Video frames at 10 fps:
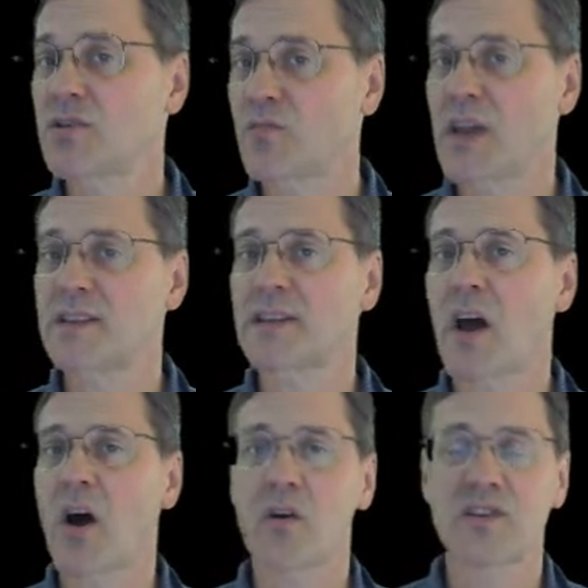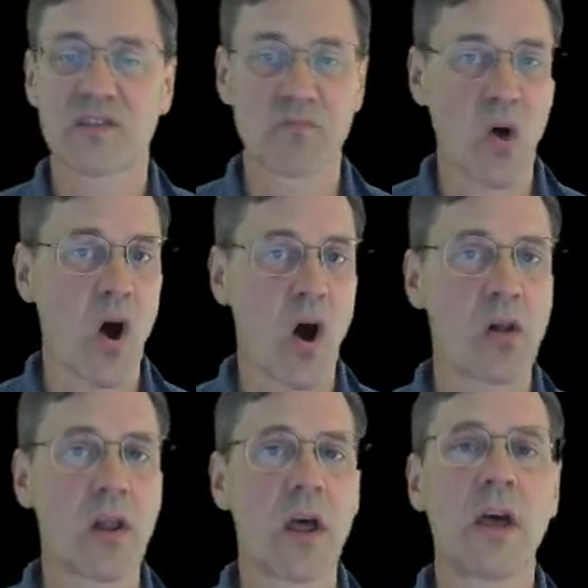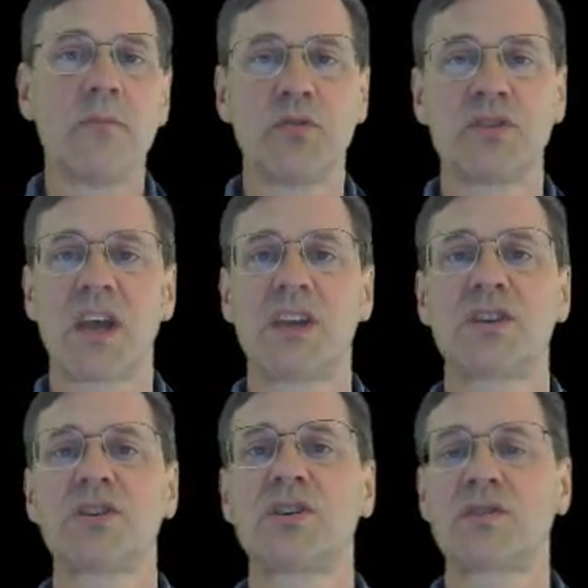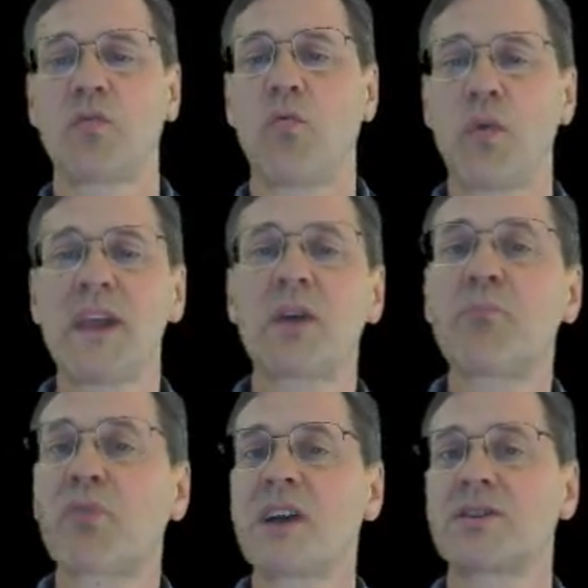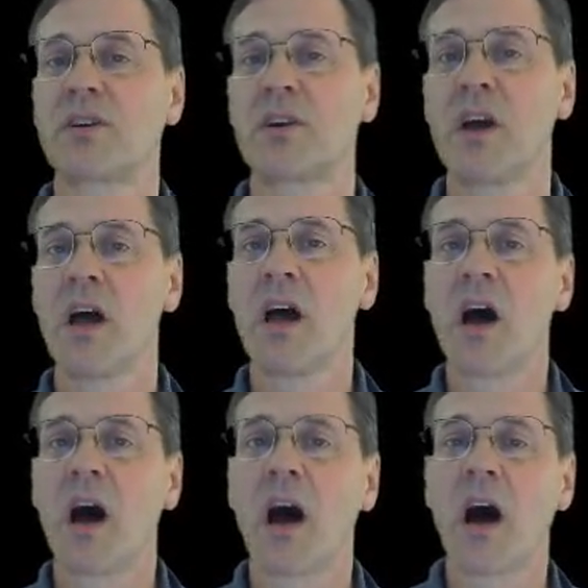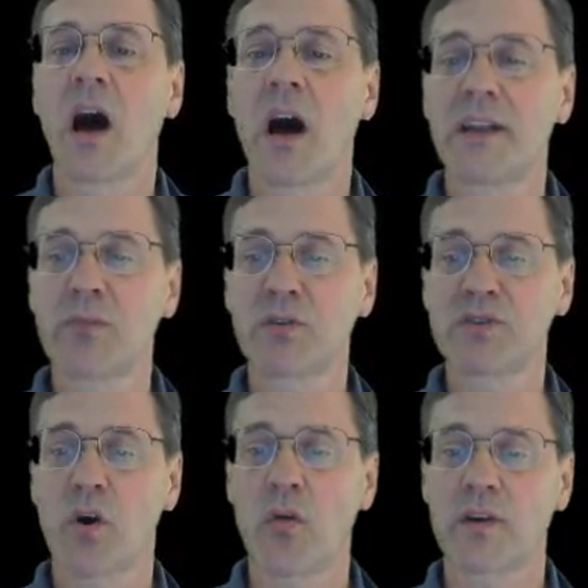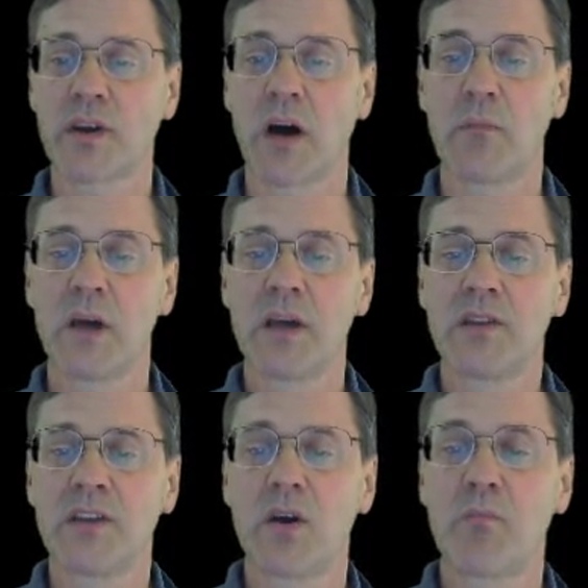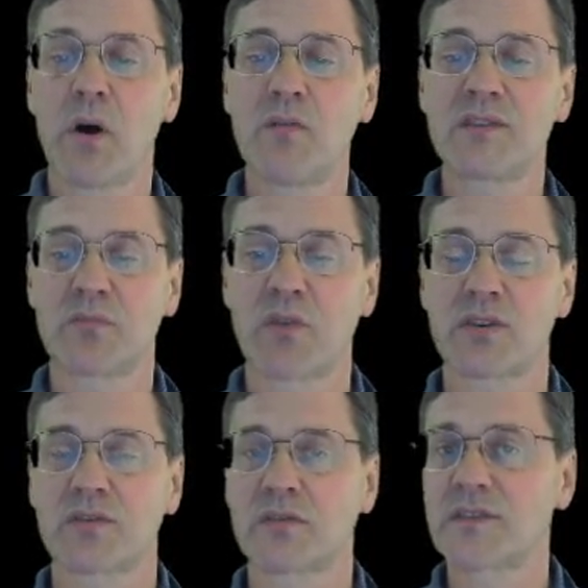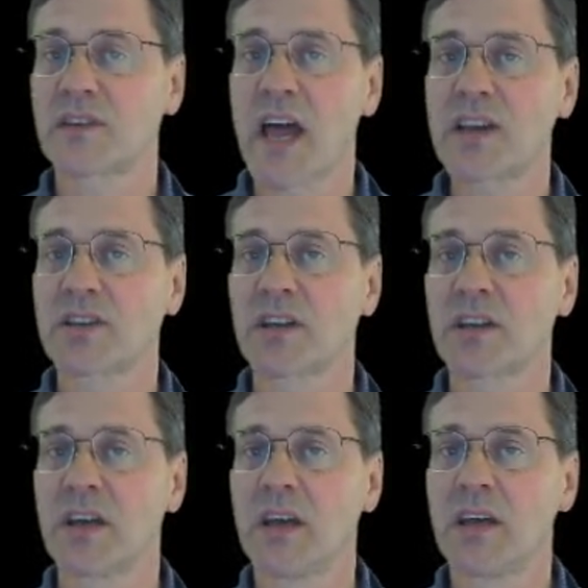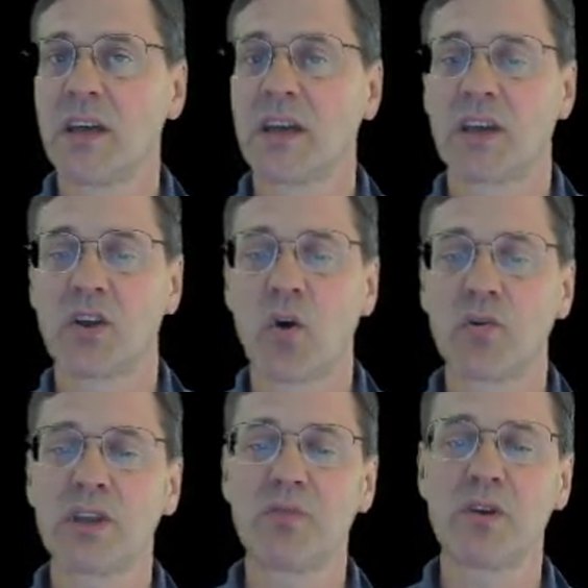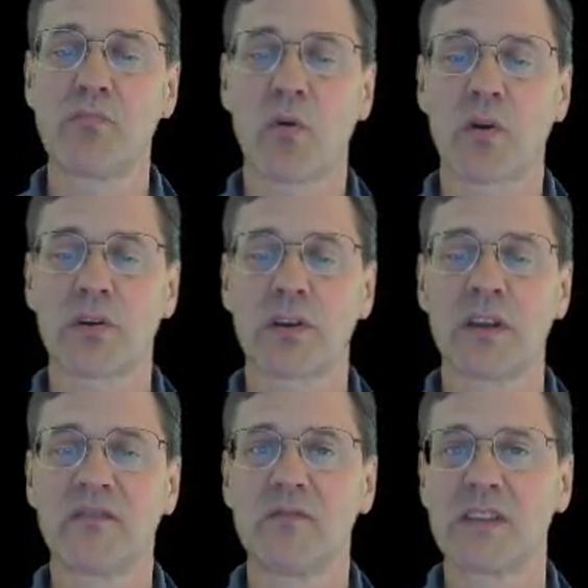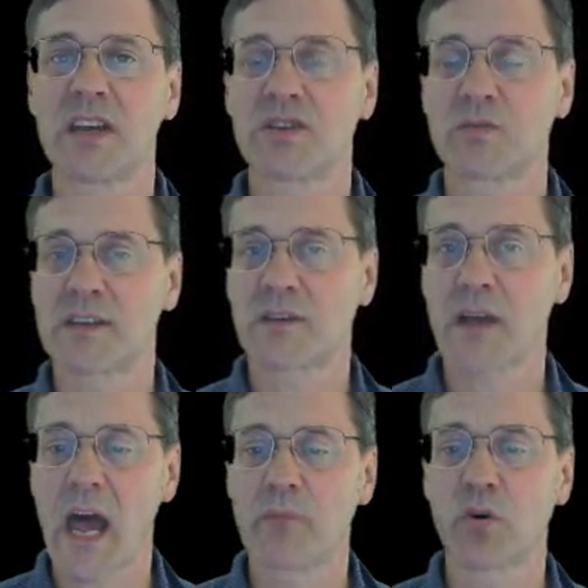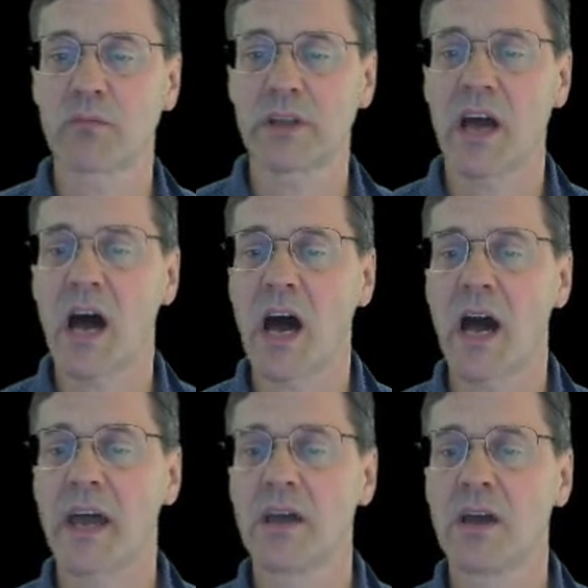rates are small, mutation is a weak pressure, unable to overcome the opposing pressure of selection. It can only be important if mutation rates are abnormally high,